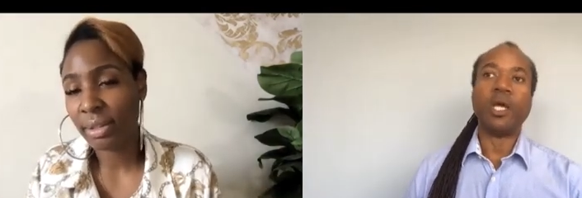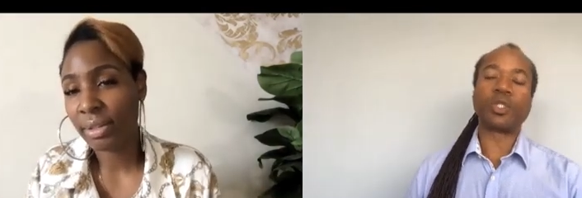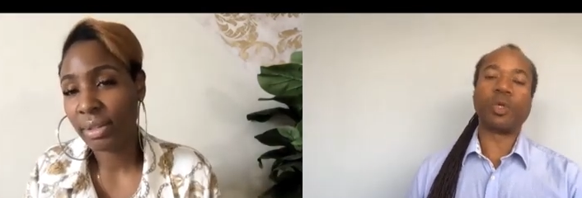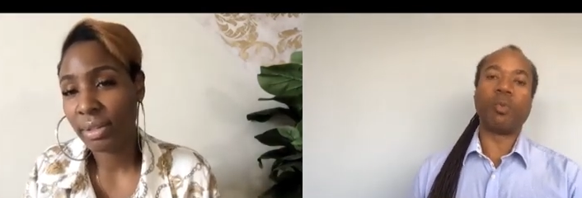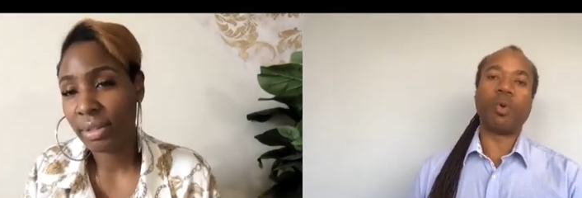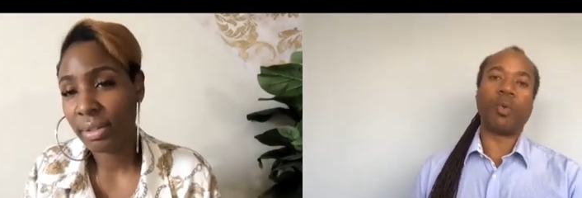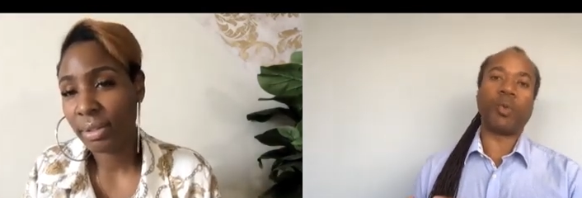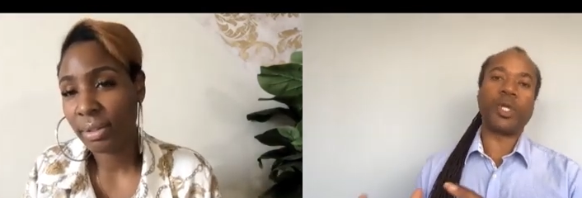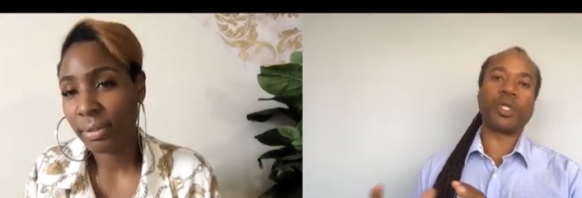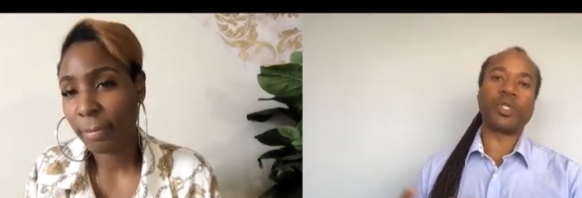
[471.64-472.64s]
Speaker 1: So
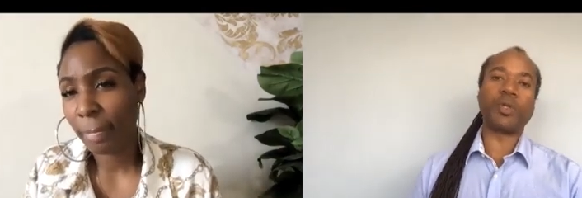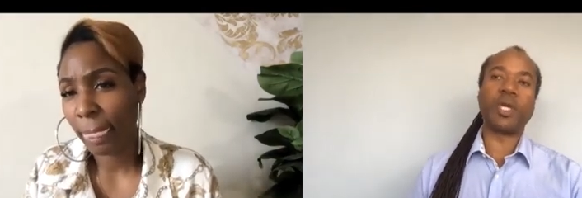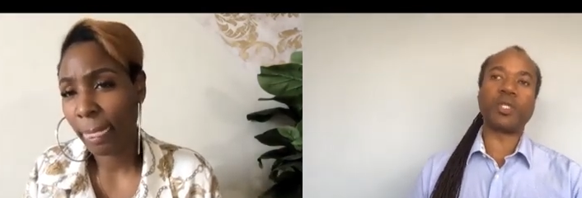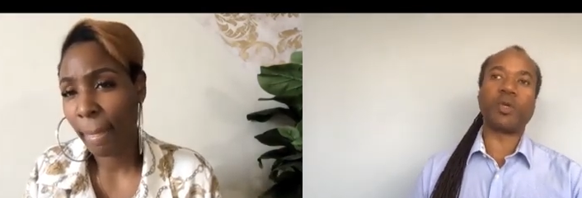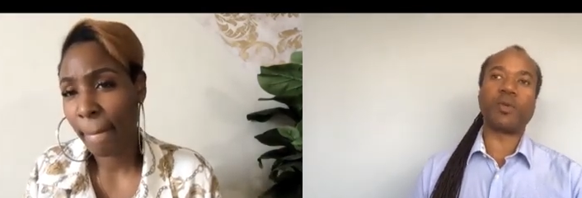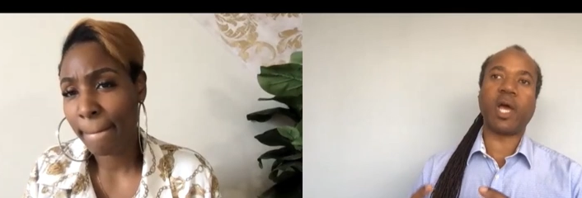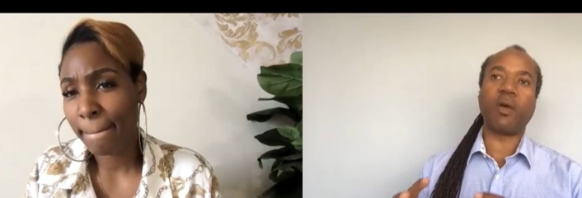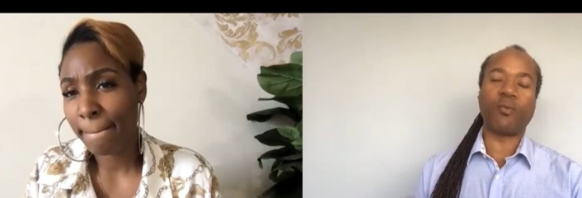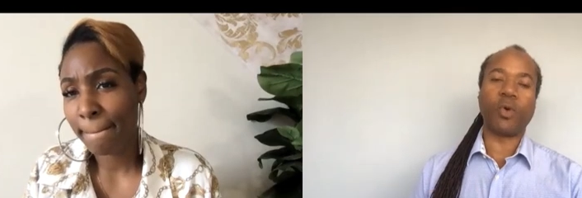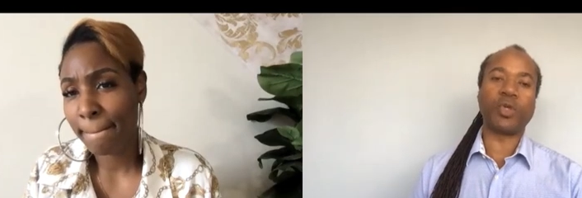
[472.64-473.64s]
when you soak things
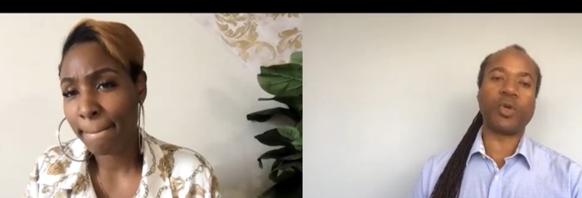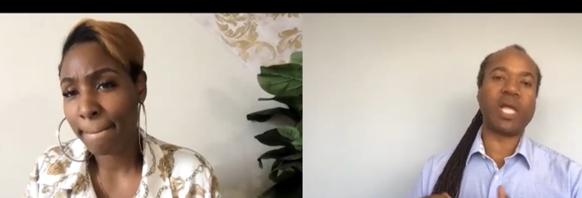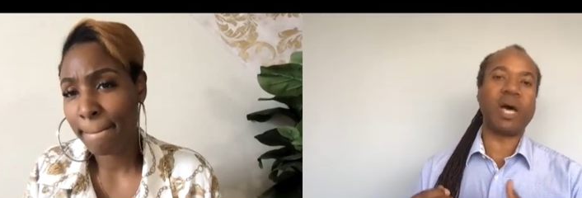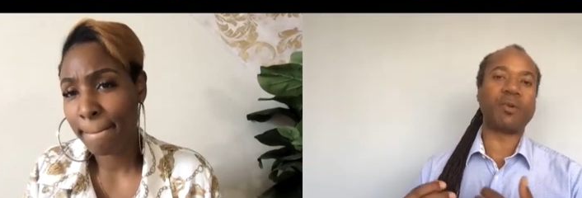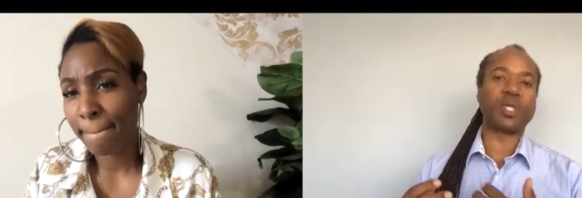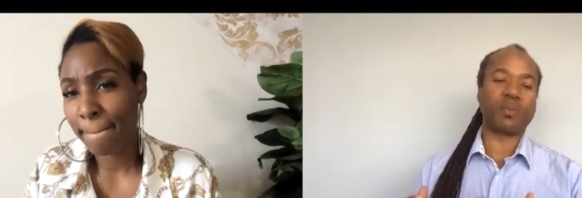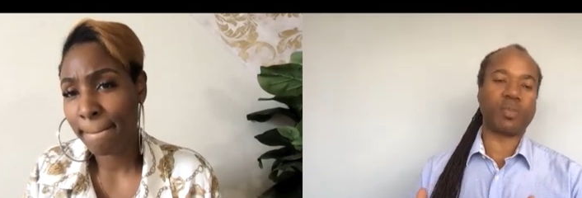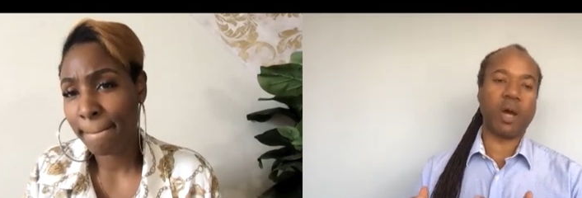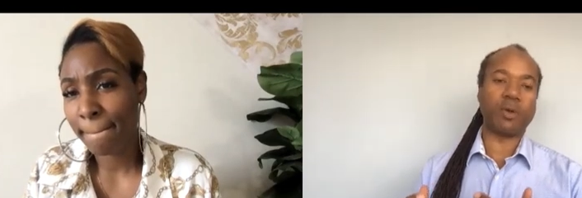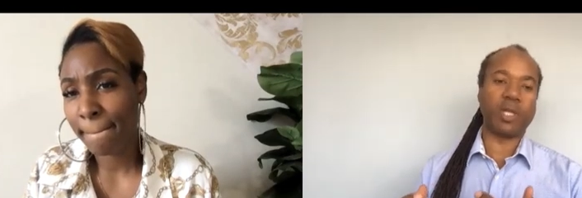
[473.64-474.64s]
overnight, one, you're allowing to
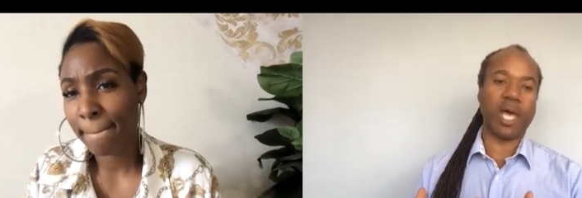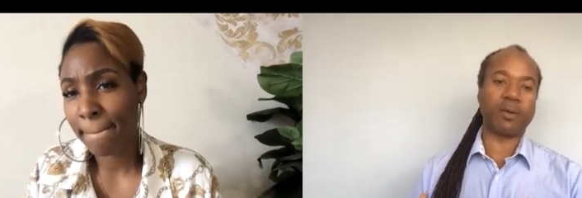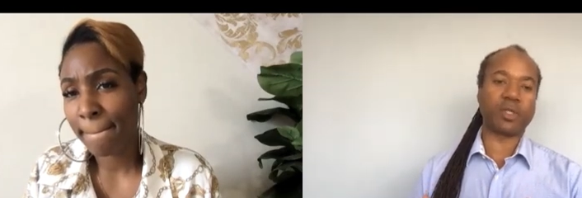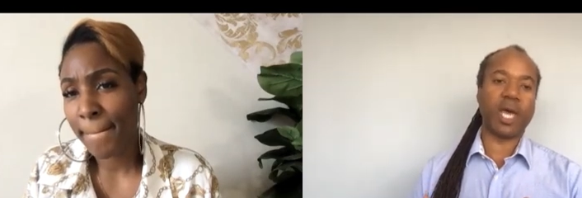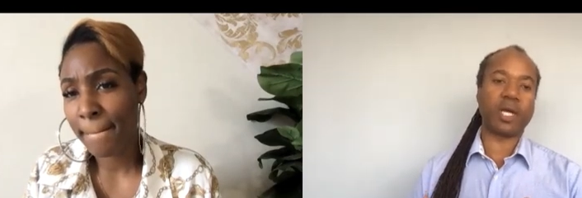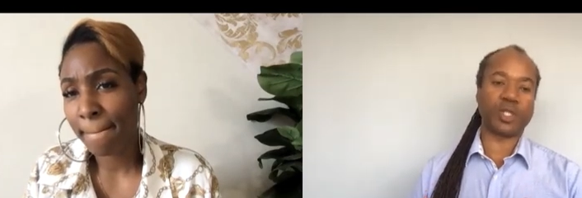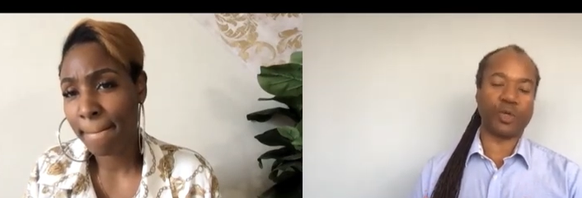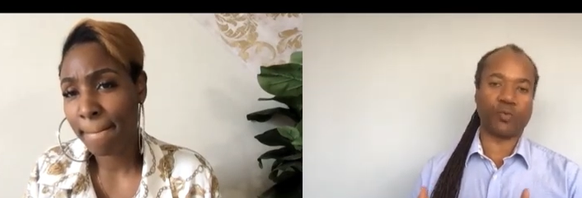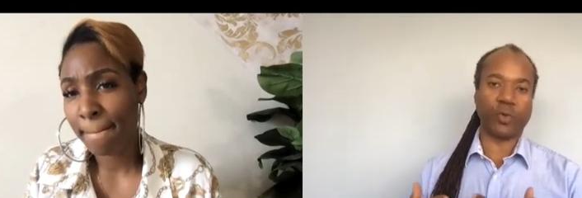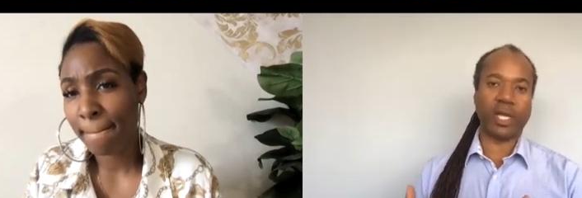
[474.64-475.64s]
sprout, you allow them to actually
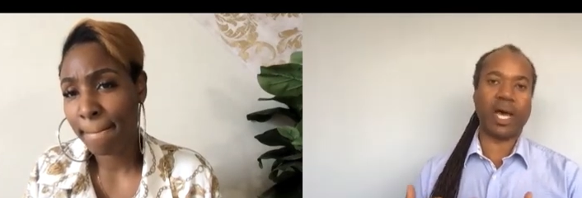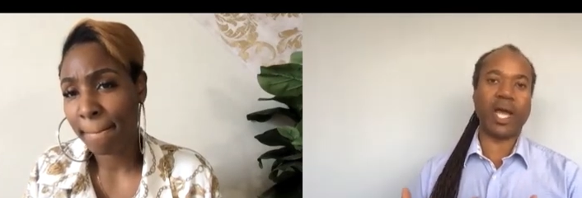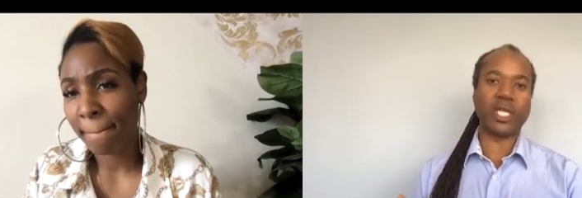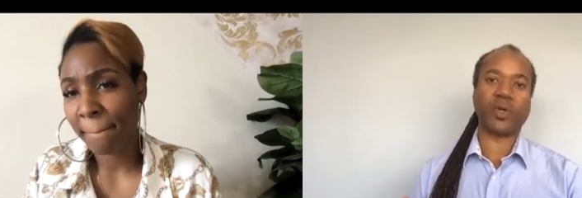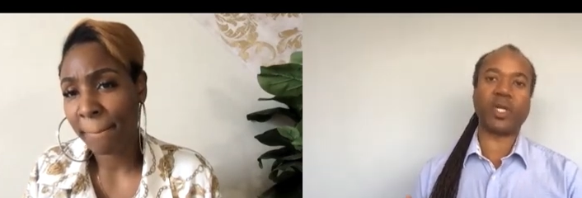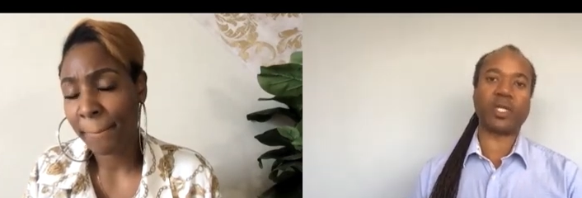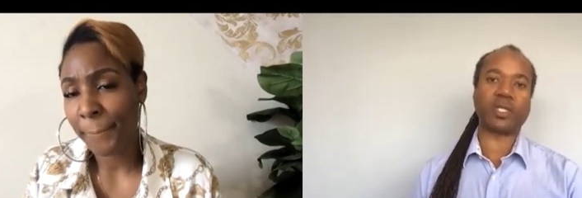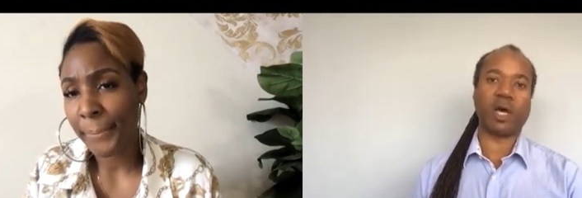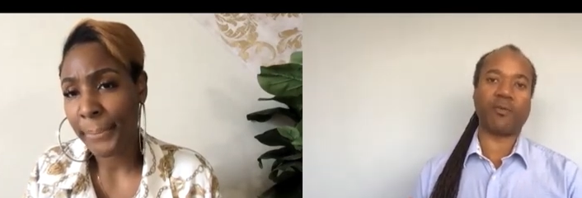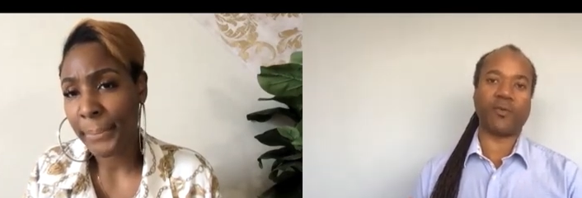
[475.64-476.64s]
rehydrate
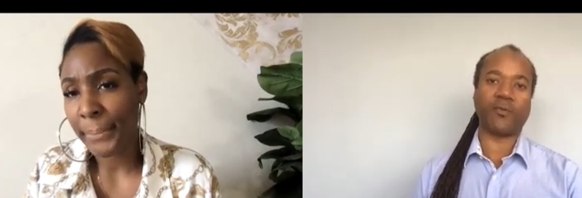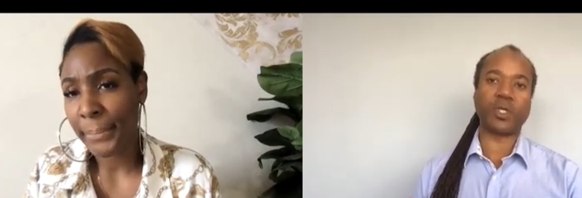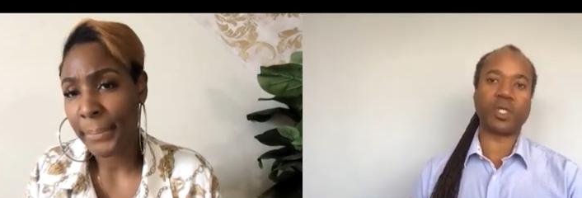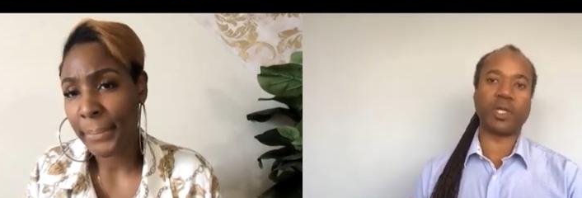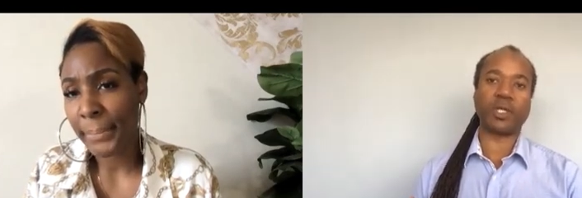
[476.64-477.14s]
itself efficiently.